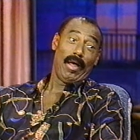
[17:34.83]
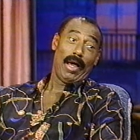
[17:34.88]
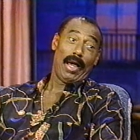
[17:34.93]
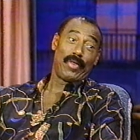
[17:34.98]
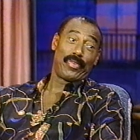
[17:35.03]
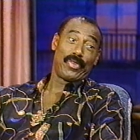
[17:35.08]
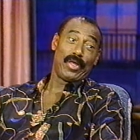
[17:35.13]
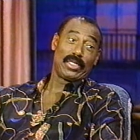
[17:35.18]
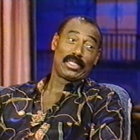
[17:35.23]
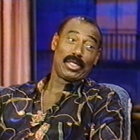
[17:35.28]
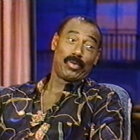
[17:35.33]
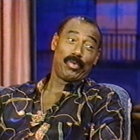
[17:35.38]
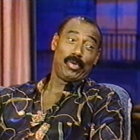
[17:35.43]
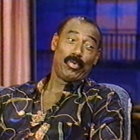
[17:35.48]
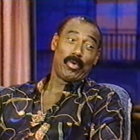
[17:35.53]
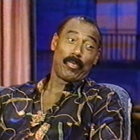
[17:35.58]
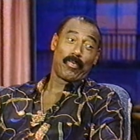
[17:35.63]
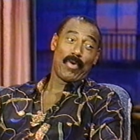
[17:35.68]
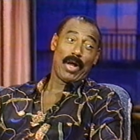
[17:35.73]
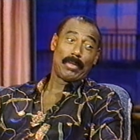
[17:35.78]
I think that we
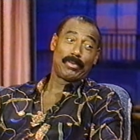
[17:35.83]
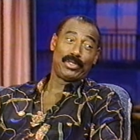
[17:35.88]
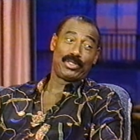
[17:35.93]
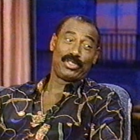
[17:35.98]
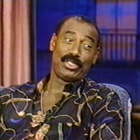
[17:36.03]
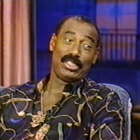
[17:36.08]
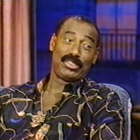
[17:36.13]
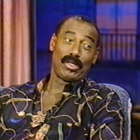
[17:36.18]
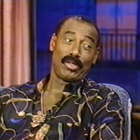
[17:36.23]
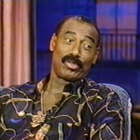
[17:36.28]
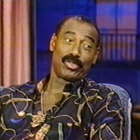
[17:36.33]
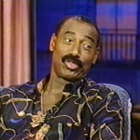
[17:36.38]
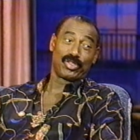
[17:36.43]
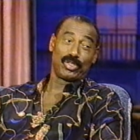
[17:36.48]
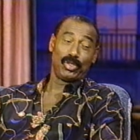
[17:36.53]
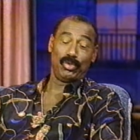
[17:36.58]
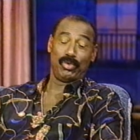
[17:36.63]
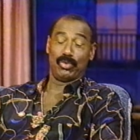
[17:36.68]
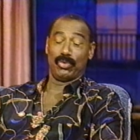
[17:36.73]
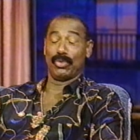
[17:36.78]
will probably see each other
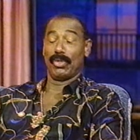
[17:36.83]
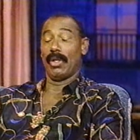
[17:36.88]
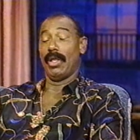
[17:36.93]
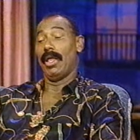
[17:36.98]
soon.